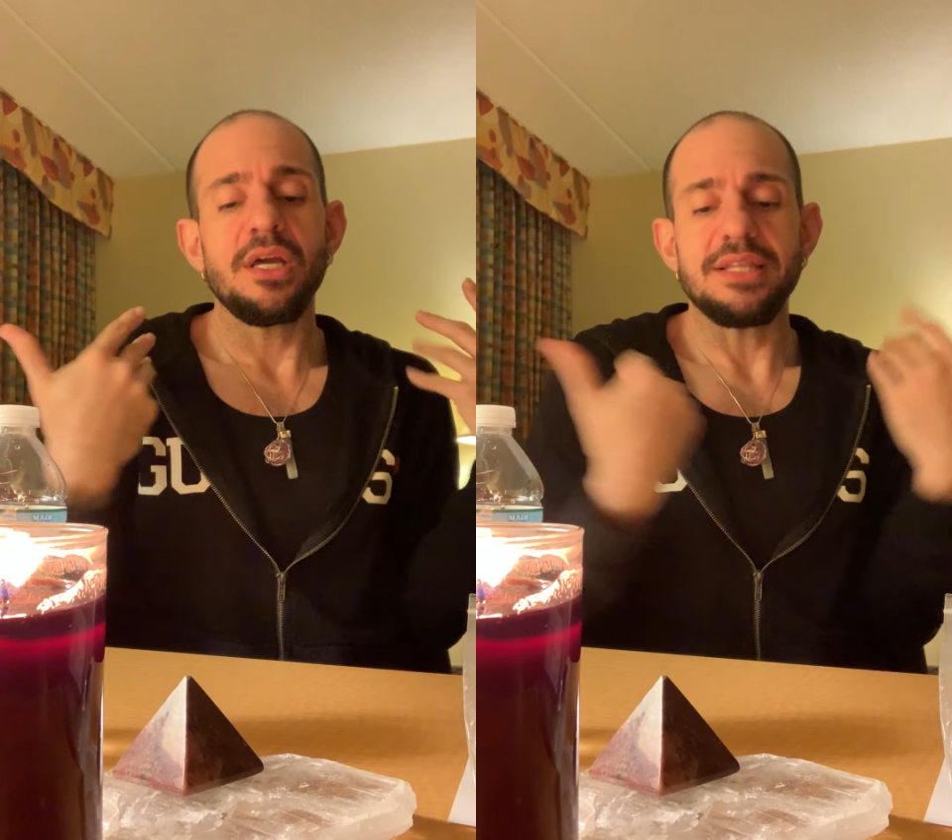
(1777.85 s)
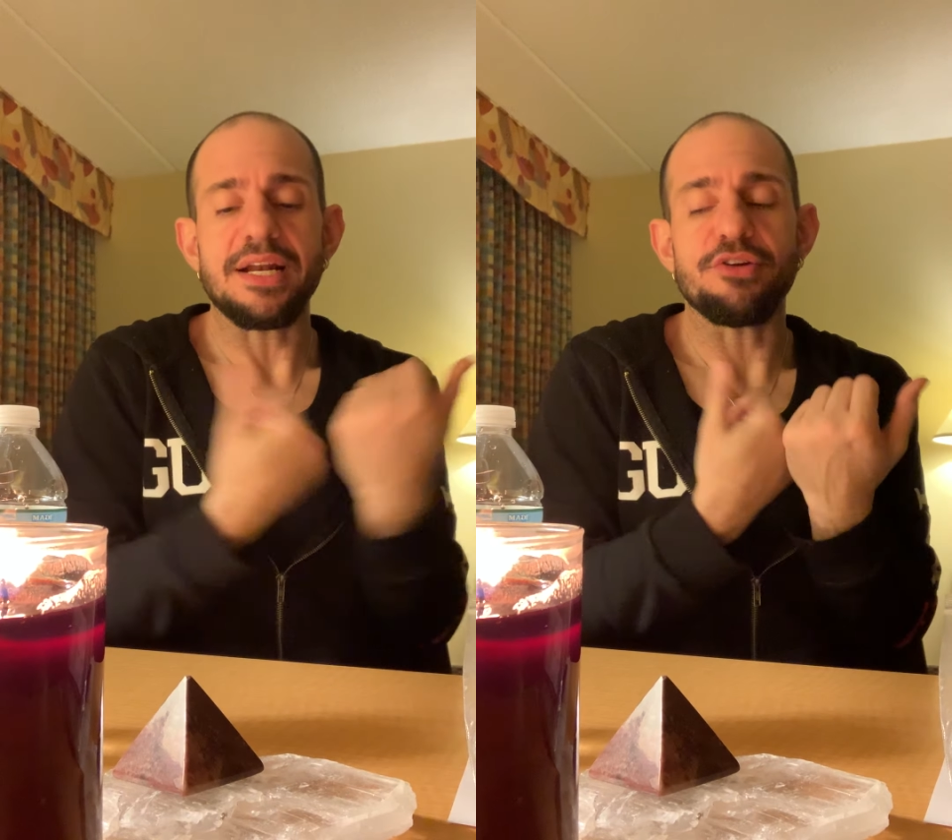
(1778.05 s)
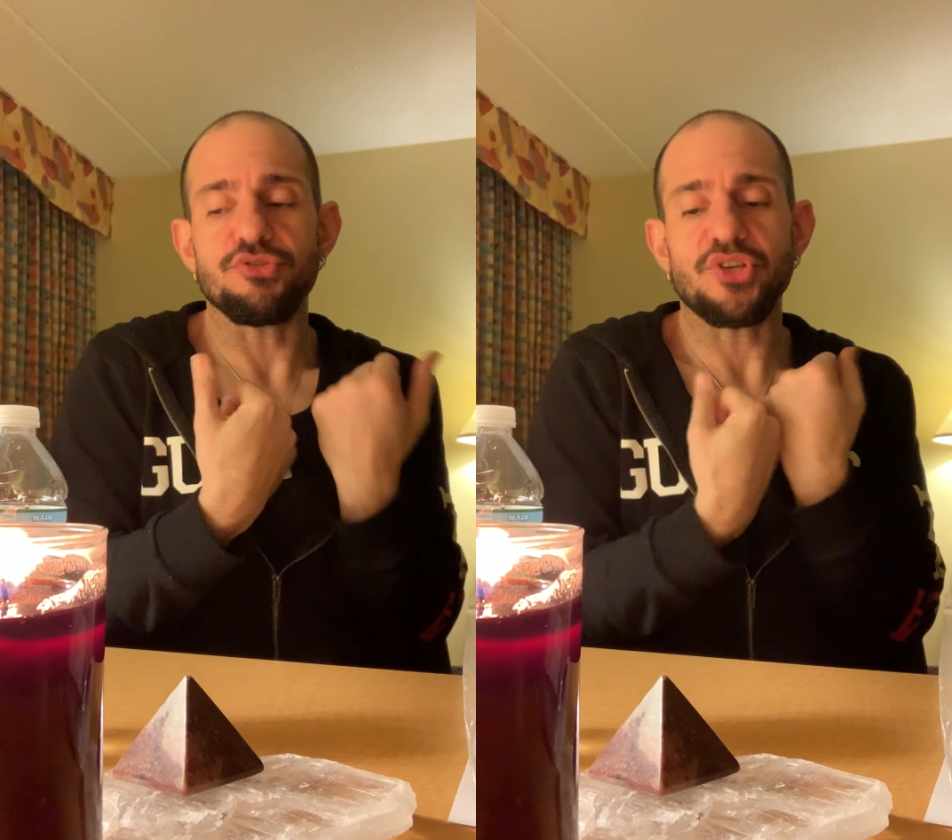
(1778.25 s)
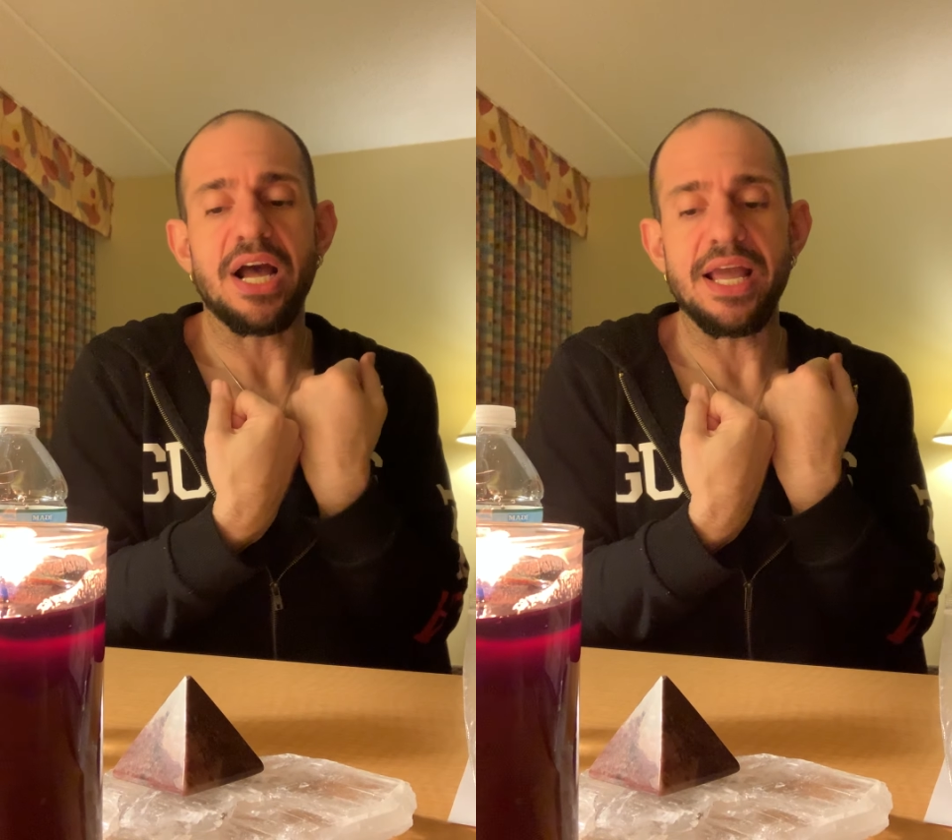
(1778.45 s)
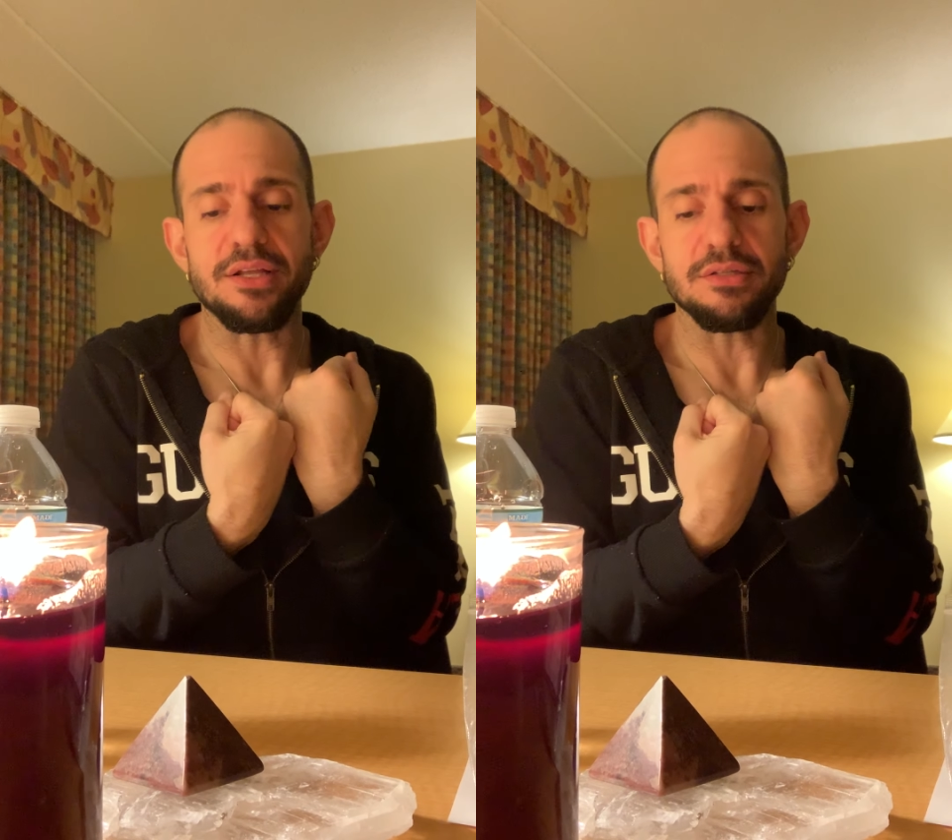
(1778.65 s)
that inner
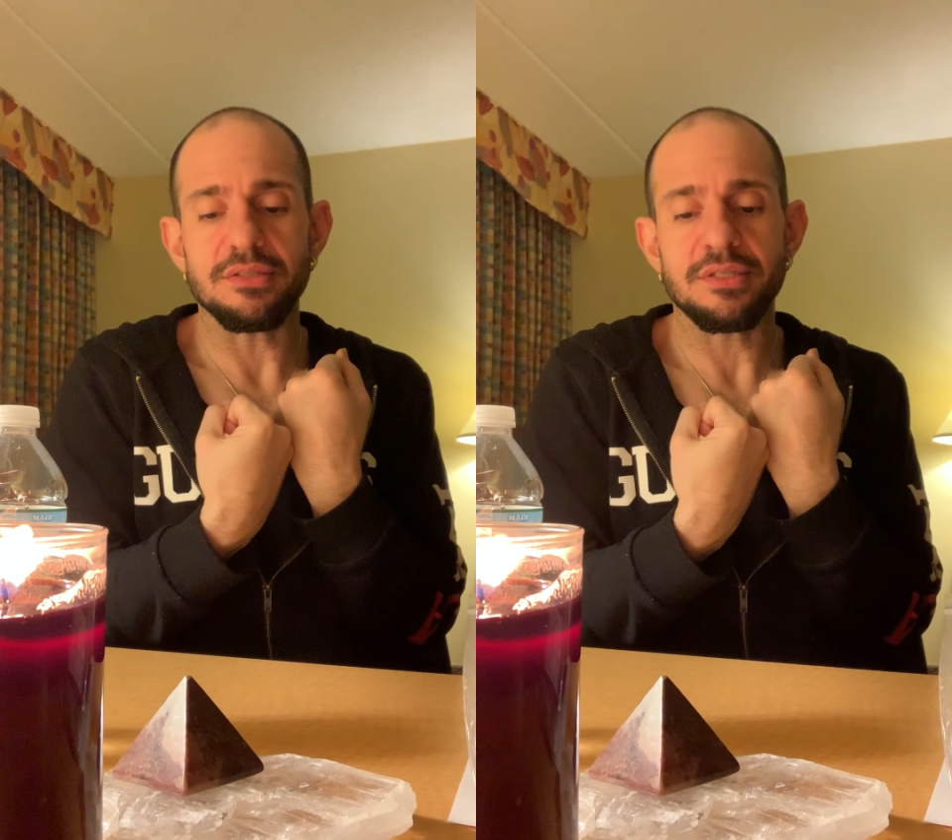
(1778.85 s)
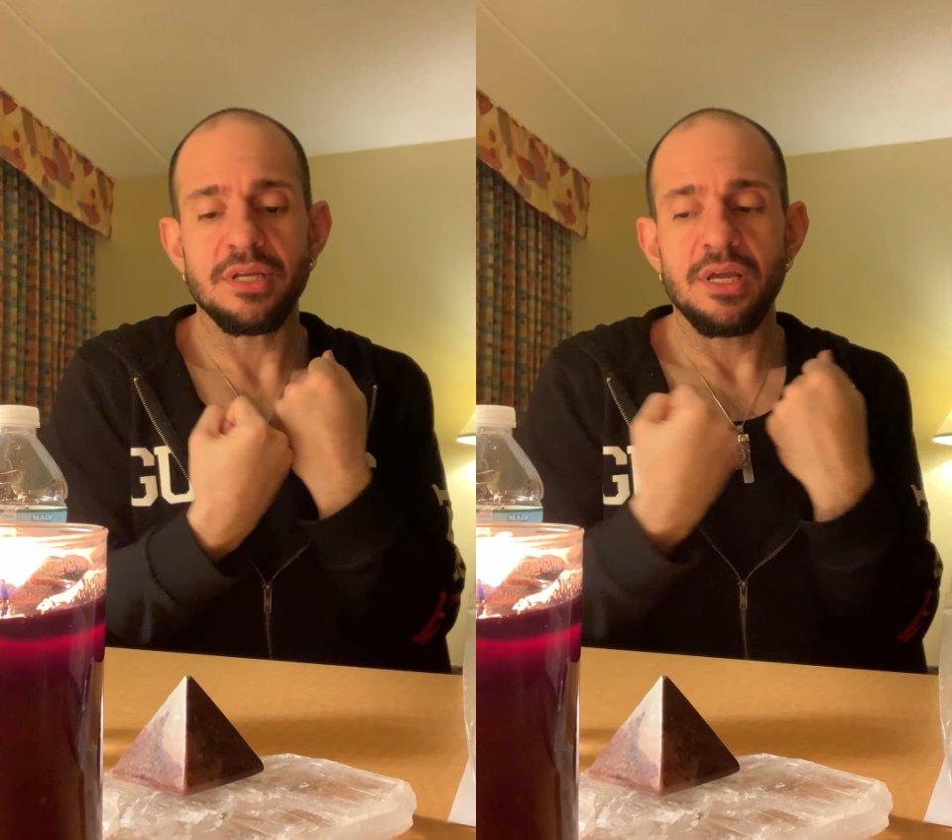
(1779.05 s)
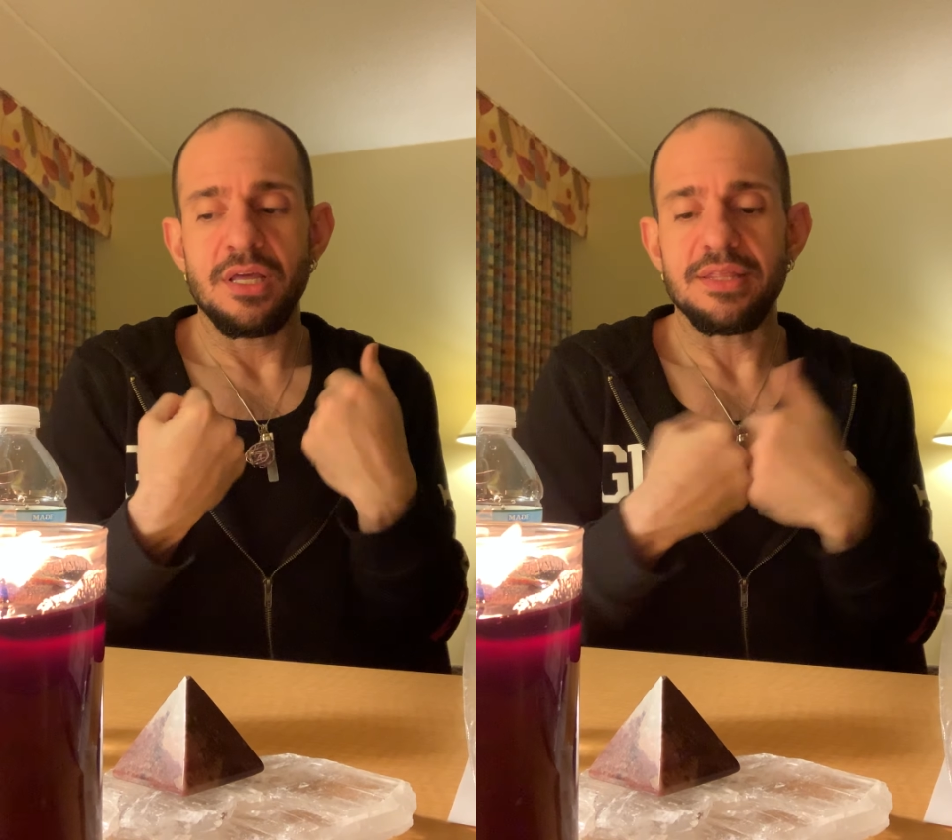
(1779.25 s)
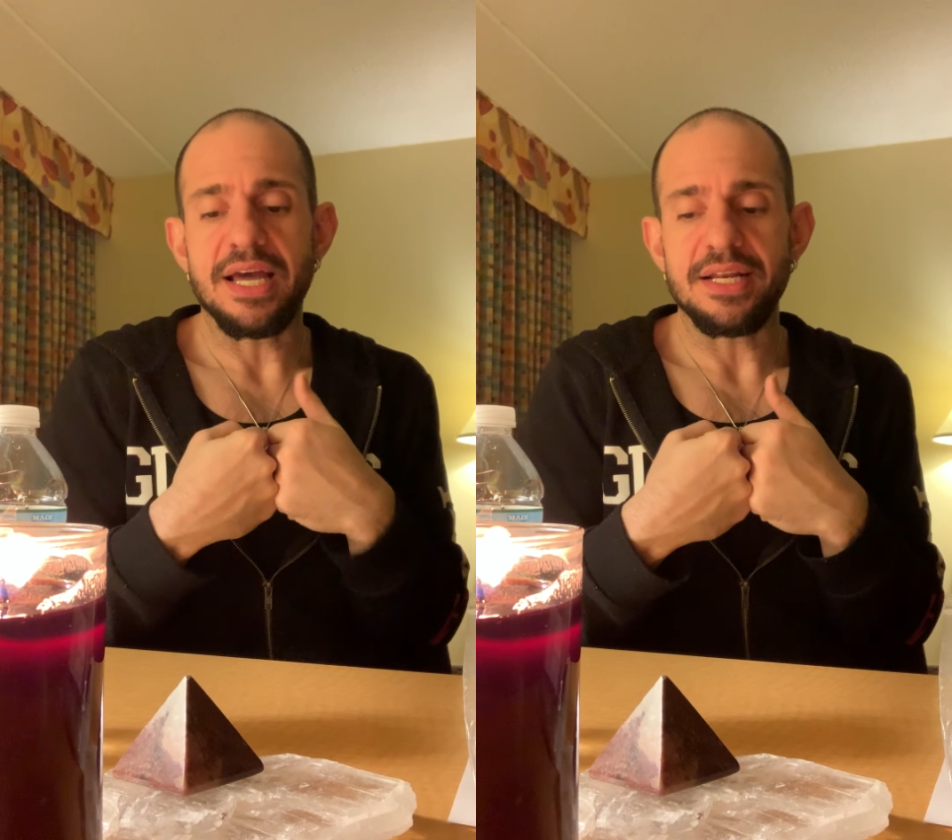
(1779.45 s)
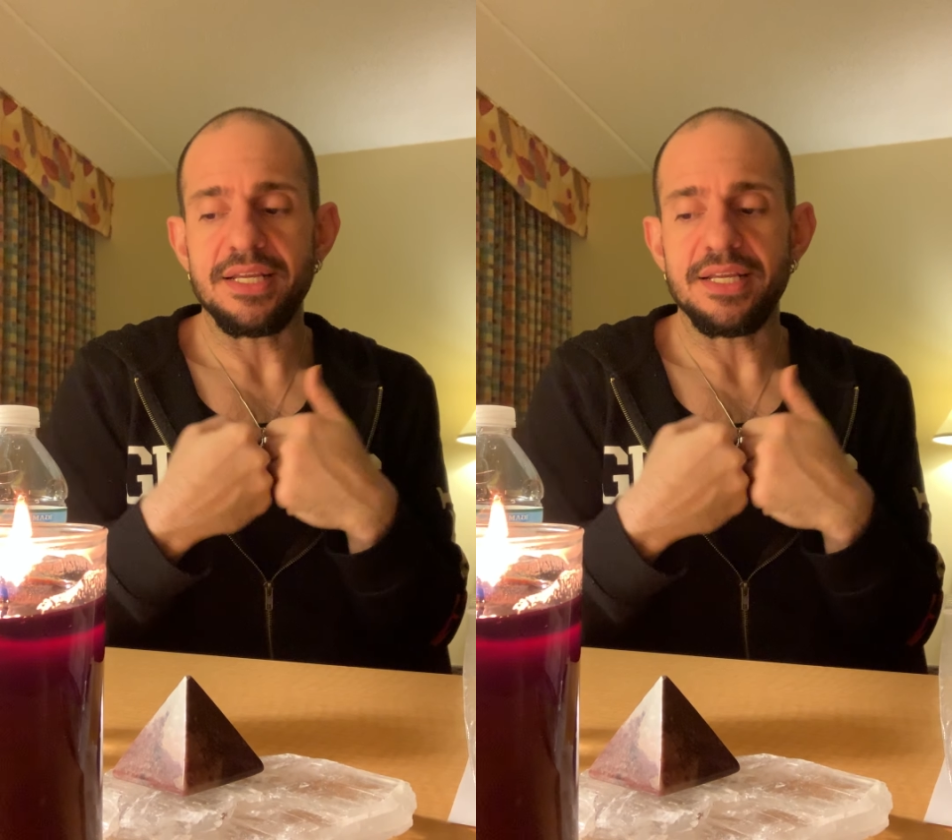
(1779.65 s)
child that